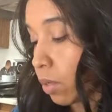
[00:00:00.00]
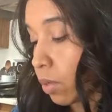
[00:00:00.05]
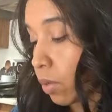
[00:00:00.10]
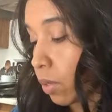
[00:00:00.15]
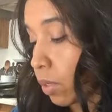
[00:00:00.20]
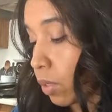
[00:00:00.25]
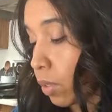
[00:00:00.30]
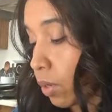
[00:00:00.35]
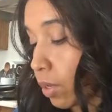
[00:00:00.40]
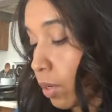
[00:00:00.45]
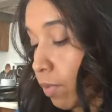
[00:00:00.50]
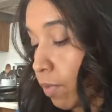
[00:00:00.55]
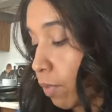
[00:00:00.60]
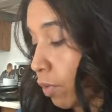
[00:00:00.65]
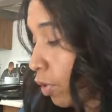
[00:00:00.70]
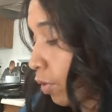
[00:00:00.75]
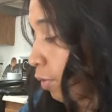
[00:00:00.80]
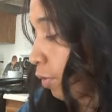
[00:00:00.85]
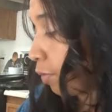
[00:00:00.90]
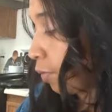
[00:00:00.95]
So it's
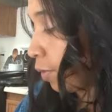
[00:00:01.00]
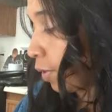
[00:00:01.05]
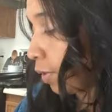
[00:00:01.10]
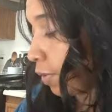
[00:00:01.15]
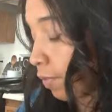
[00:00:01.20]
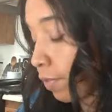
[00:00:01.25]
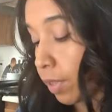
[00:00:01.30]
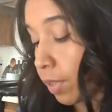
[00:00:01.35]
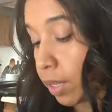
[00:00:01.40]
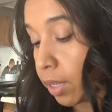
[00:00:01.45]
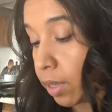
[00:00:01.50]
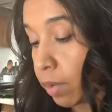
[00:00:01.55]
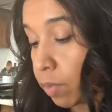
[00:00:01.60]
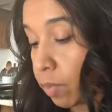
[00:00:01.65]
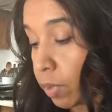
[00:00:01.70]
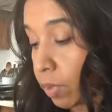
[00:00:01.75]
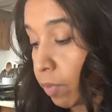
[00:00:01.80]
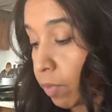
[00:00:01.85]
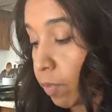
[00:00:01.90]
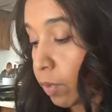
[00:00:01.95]
$34.50
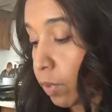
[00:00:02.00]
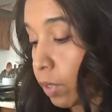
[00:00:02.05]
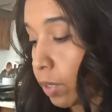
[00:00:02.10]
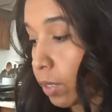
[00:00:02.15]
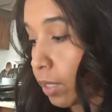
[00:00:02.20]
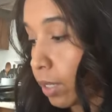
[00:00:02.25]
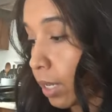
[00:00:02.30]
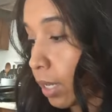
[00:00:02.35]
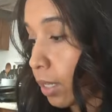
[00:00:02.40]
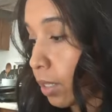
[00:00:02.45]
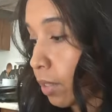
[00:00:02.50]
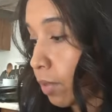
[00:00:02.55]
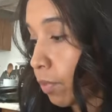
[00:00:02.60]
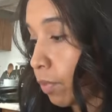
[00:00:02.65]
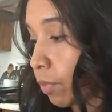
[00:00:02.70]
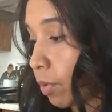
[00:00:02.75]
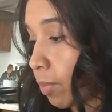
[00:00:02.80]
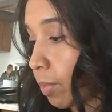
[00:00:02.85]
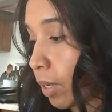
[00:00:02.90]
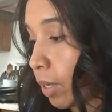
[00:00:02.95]
with 4 cents
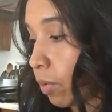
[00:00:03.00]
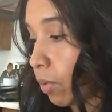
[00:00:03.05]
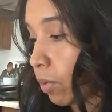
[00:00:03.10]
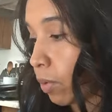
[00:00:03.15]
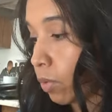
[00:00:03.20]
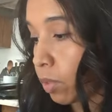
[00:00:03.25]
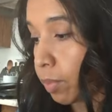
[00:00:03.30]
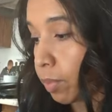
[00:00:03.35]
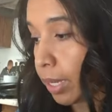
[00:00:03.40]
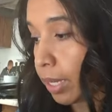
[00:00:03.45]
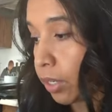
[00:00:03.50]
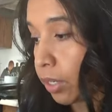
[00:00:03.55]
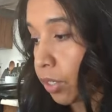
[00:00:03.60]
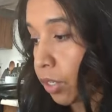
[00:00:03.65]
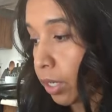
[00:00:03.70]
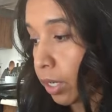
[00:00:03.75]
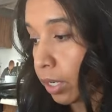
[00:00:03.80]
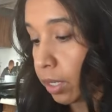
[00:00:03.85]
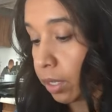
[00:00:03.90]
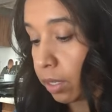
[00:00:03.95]
for my gross
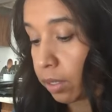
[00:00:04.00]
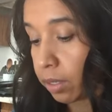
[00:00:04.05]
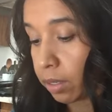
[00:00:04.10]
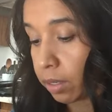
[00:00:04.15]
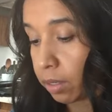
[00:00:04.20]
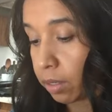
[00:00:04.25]
paycheck.